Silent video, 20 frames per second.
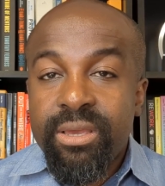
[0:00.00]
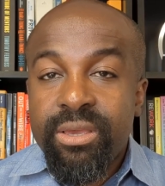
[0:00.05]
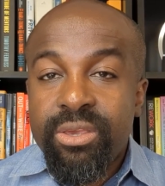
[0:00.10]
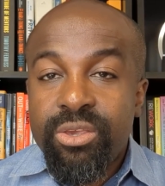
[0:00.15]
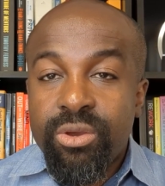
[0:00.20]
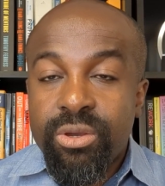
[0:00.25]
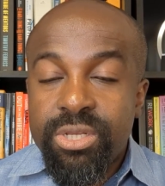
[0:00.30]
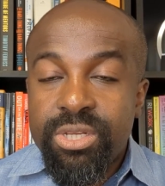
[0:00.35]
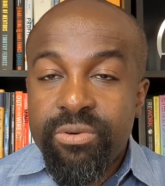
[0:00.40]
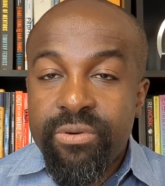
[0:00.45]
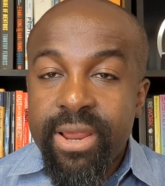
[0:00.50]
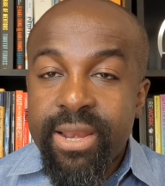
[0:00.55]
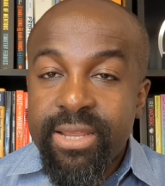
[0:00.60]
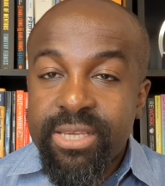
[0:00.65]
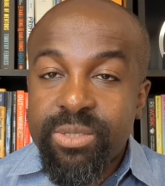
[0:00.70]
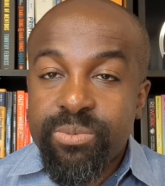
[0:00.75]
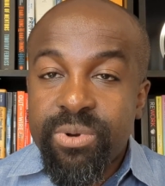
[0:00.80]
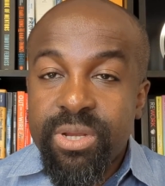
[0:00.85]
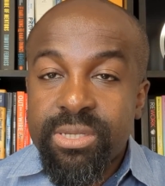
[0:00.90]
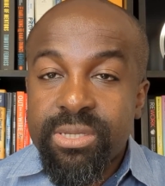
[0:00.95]
your Direct
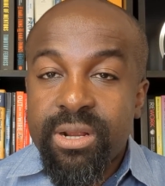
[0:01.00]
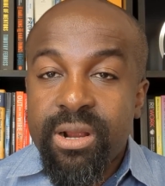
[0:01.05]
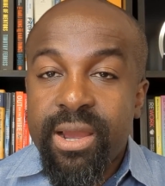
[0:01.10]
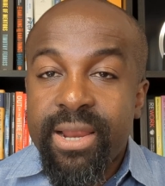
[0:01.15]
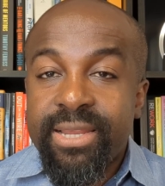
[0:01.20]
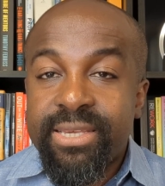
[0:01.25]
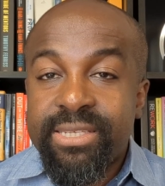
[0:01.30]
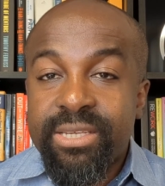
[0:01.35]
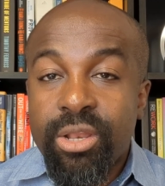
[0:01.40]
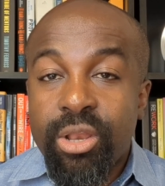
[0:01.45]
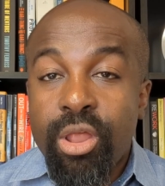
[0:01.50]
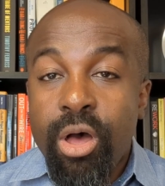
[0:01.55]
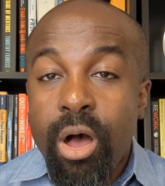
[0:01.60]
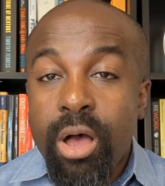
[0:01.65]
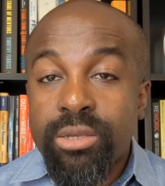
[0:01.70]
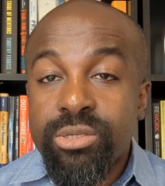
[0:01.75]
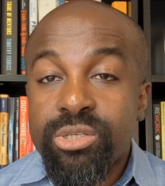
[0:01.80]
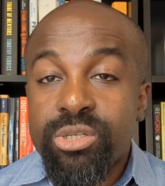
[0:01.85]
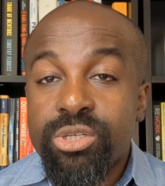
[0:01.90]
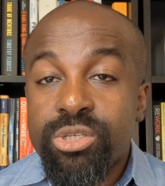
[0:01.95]
Express card is
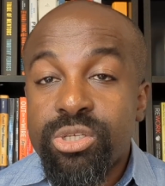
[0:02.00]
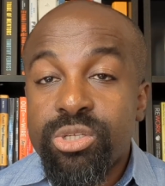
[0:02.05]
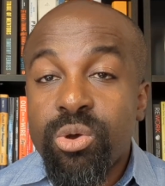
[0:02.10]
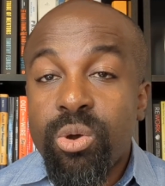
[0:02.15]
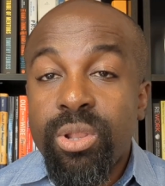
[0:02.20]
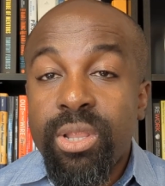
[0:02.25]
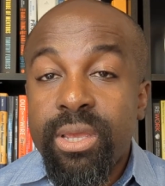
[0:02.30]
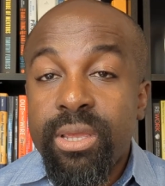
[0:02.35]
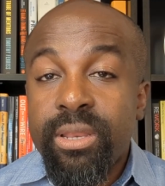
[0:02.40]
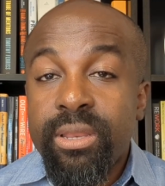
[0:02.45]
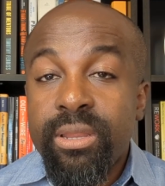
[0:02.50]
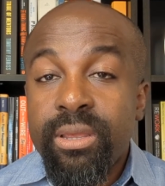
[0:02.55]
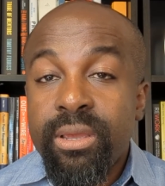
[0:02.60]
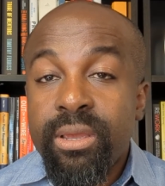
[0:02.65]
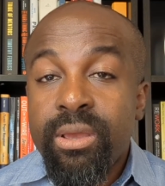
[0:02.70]
lost, stolen,